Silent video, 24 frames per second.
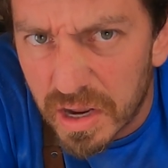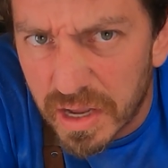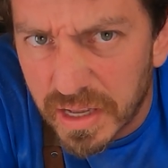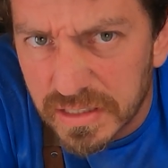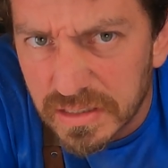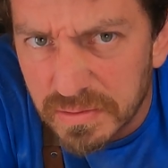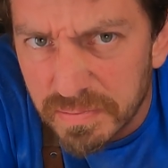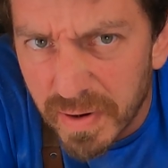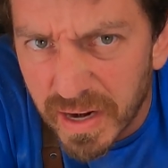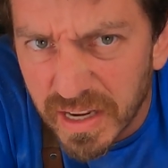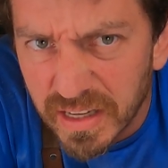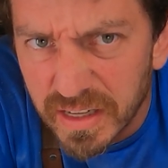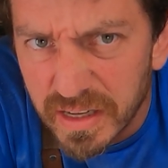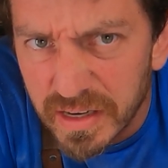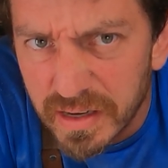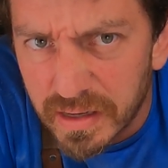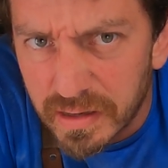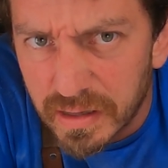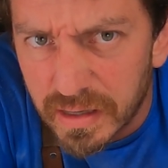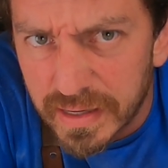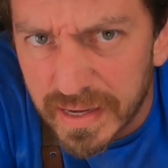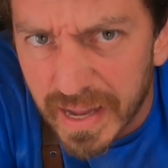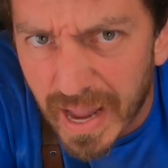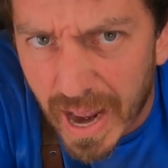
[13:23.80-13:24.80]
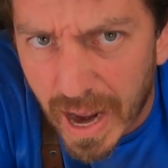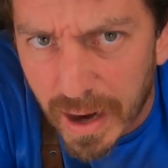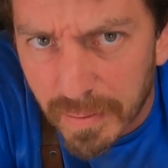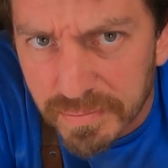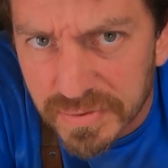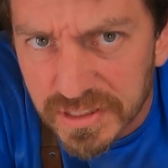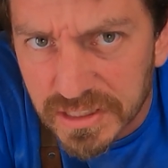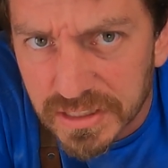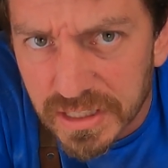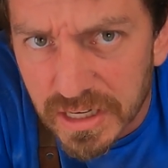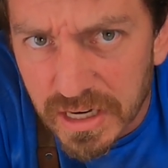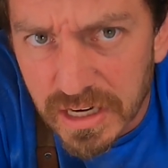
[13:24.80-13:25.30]
it's mainly
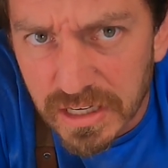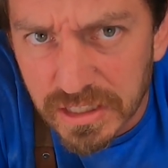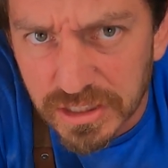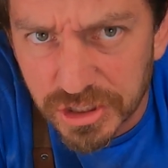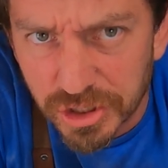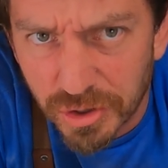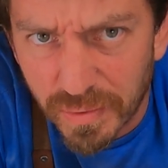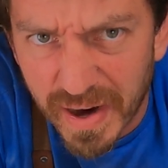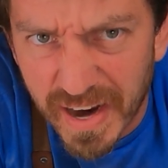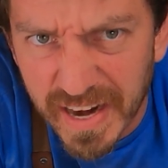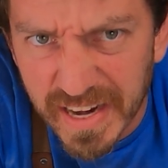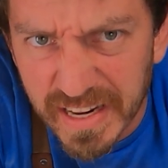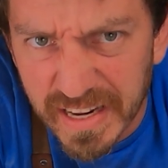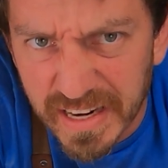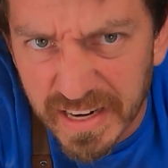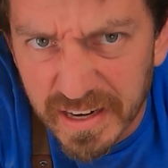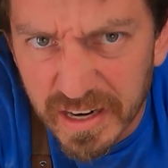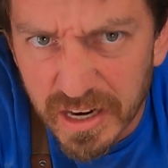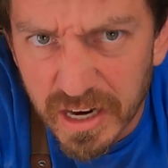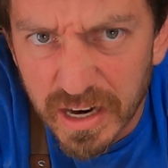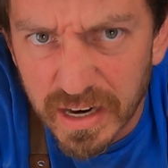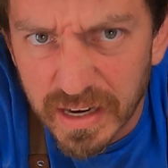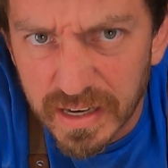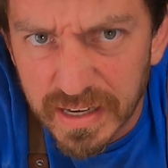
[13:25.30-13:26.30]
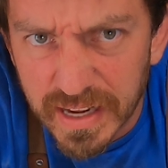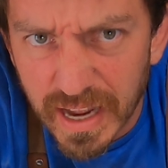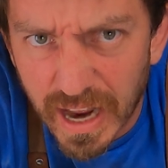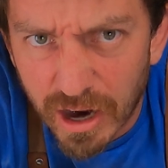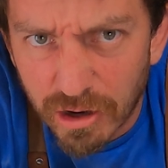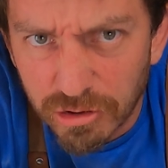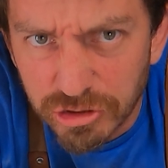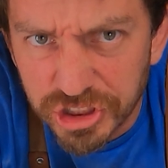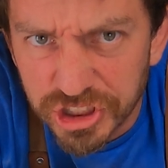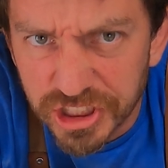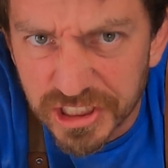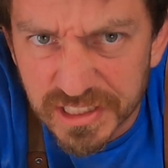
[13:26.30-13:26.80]
gaps. So any
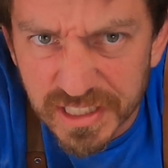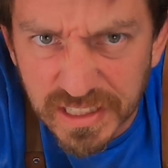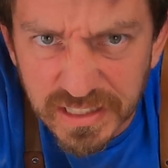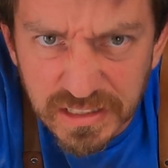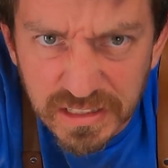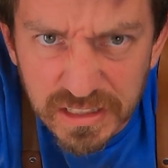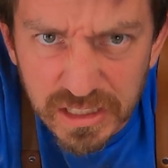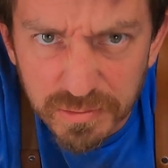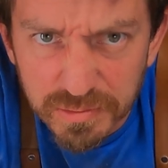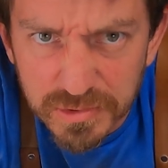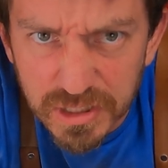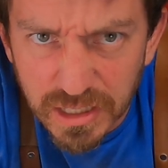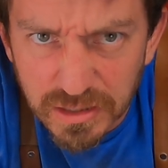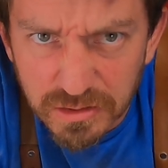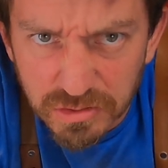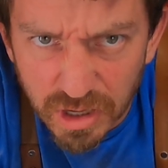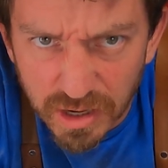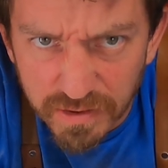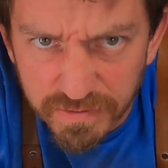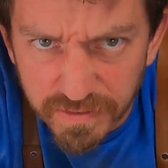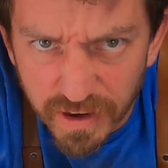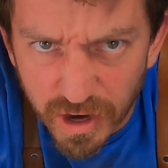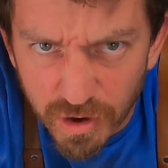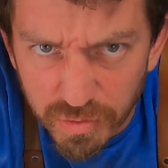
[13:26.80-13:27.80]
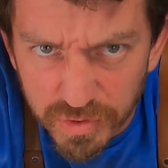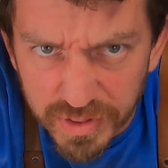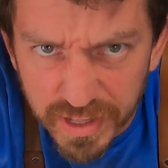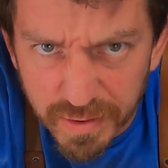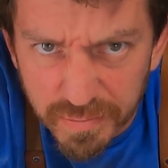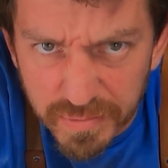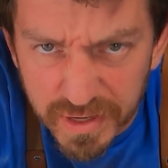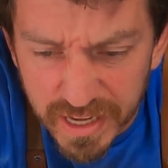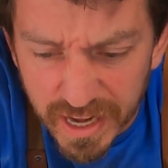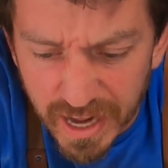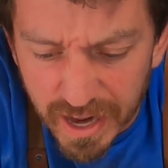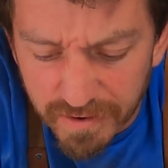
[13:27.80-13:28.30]
gouges, and sometimes what I found with
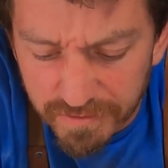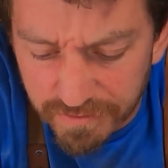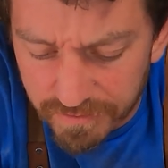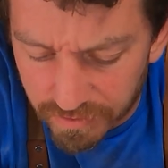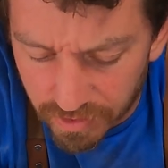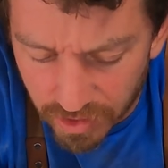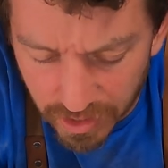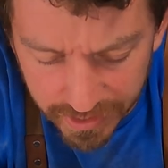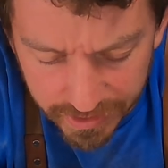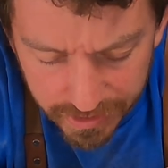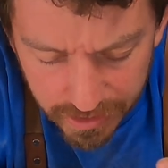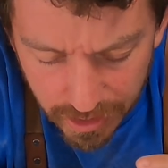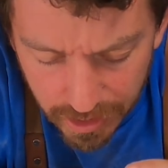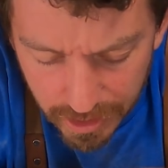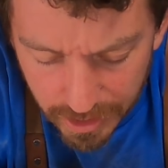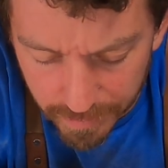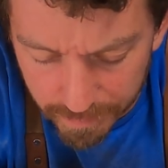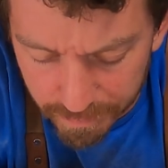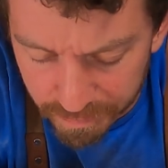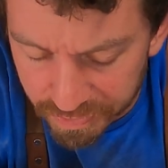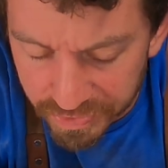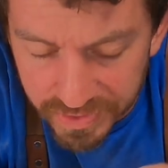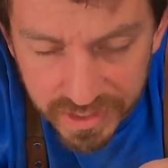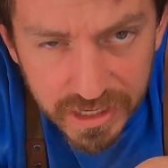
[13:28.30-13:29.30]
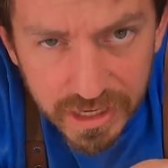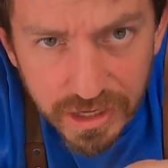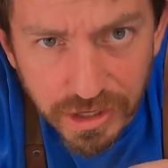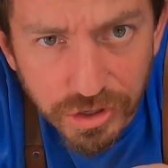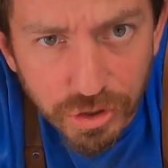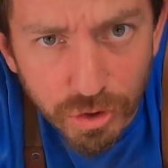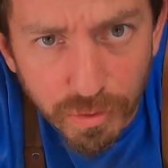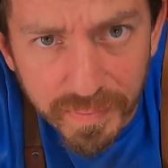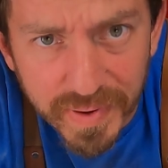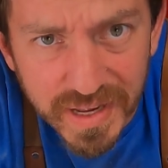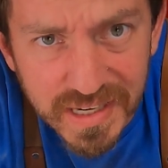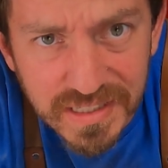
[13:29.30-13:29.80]
MDF, like um,
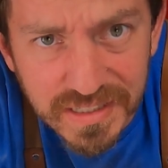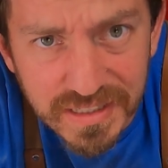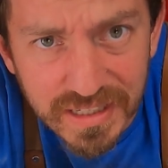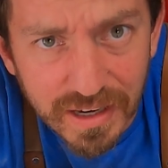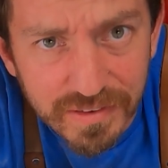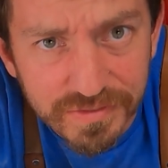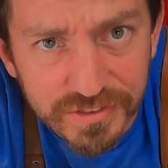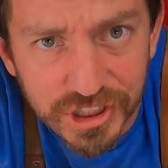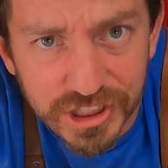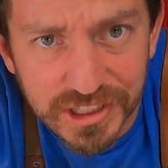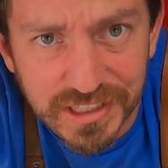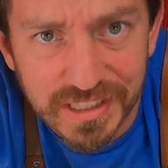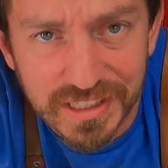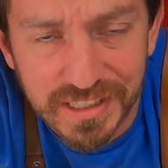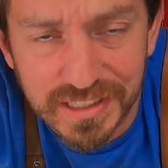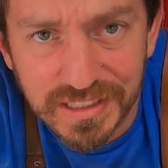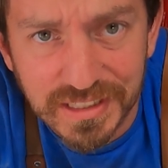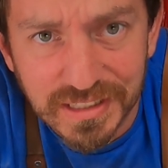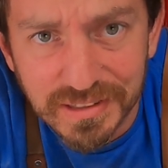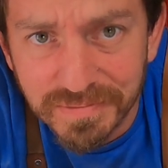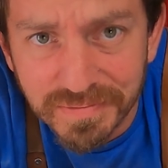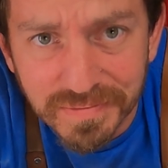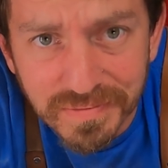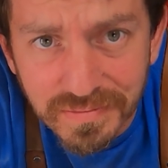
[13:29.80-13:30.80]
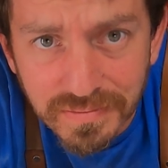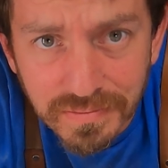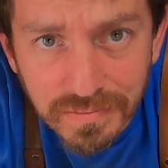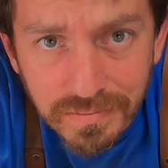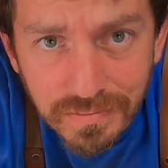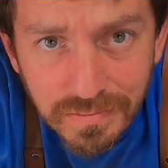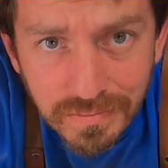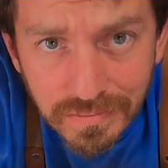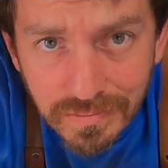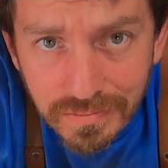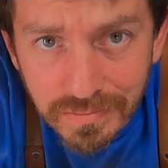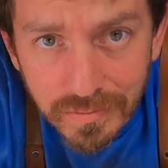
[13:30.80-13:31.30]
you'll miss stuff just cause
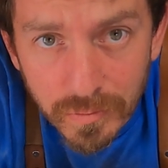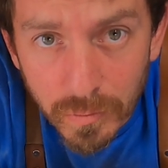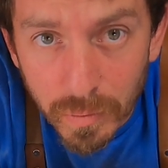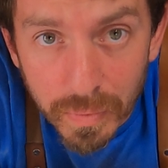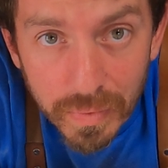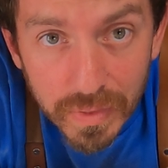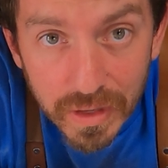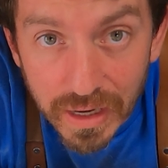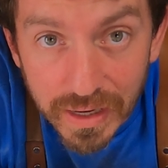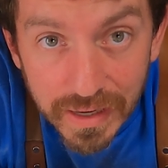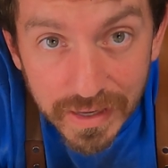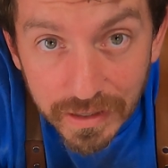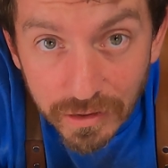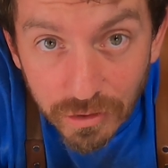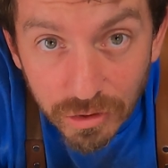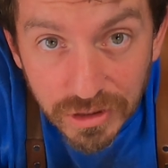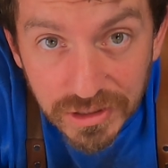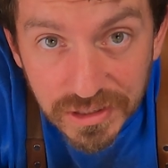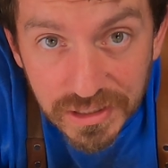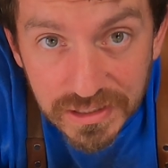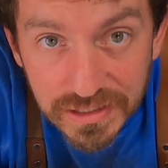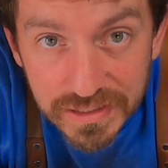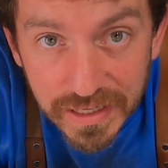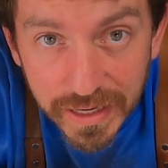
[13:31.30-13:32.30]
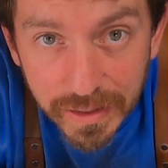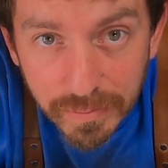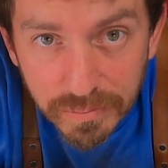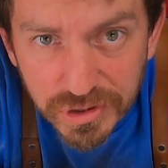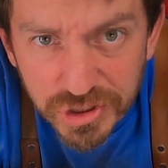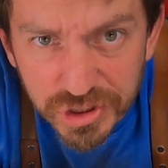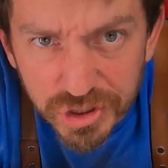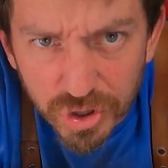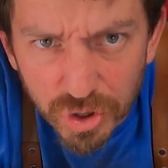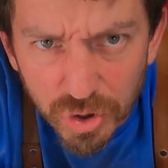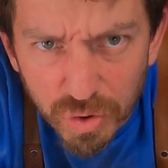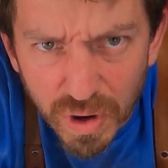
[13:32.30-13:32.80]
it looks the same.
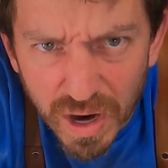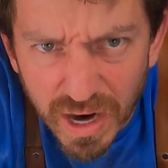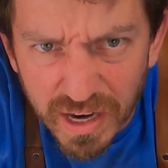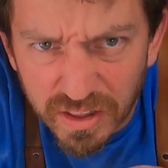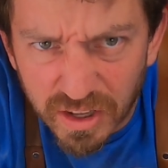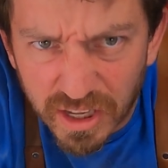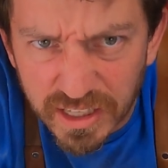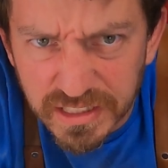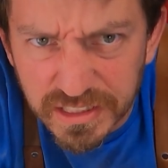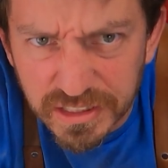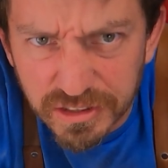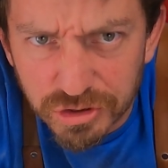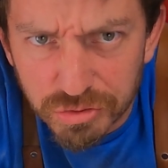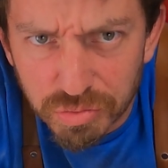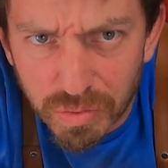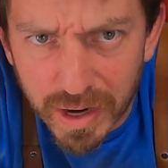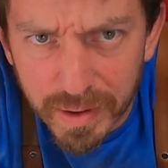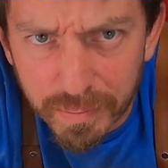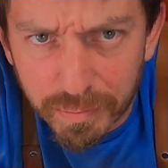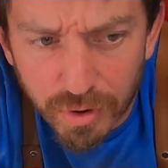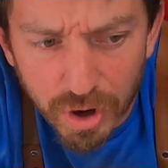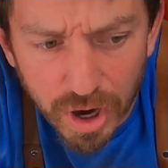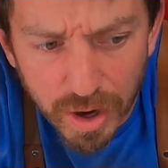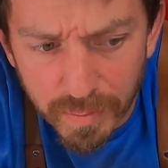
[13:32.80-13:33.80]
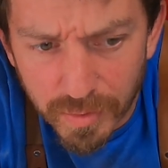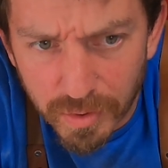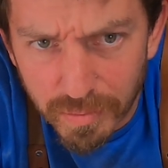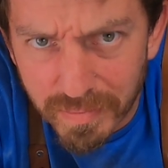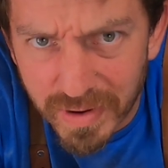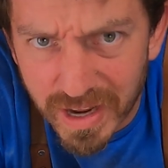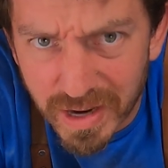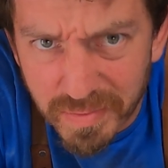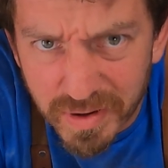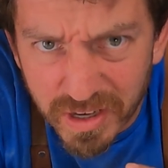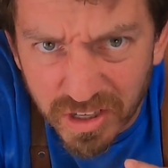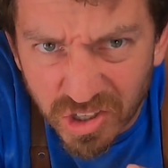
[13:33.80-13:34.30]
So I like to use white primer
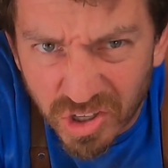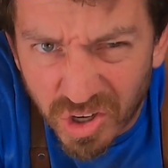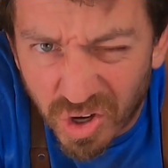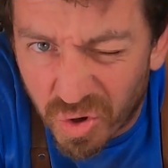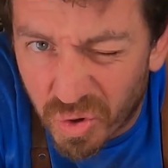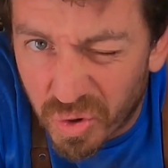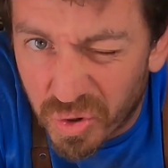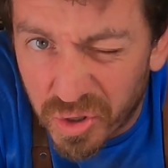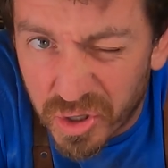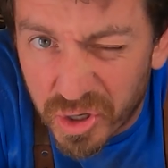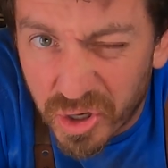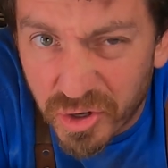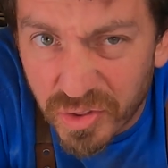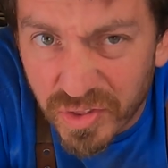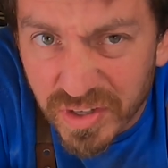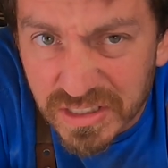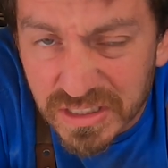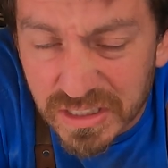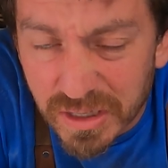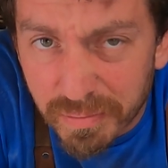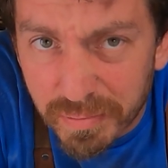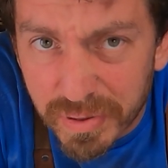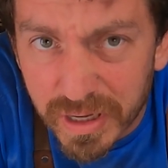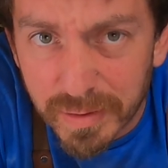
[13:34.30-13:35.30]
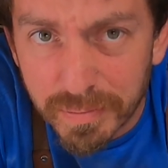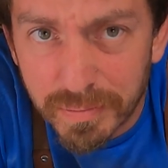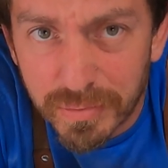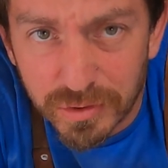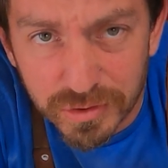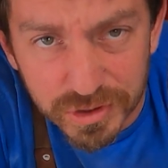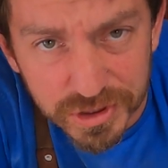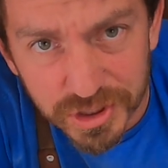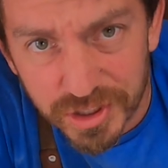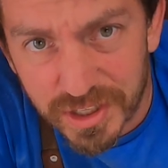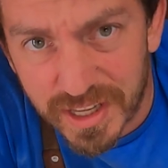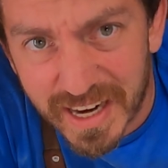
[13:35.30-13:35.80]
maybe a little earlier than some
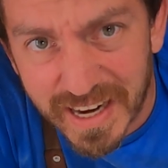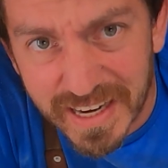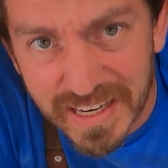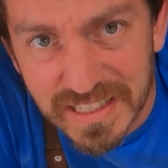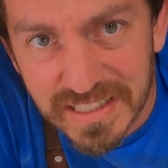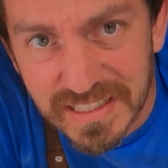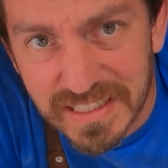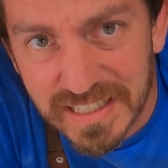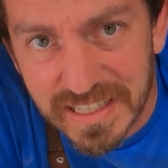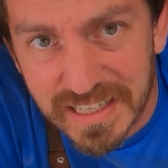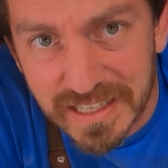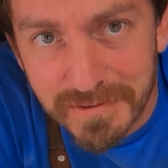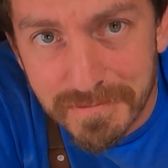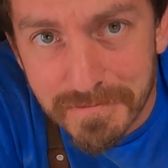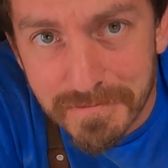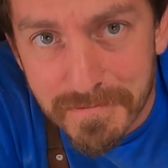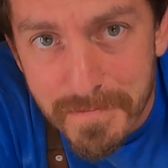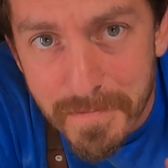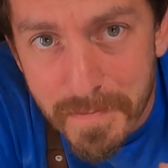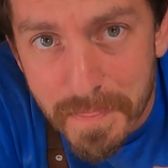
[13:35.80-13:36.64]
people so that I can see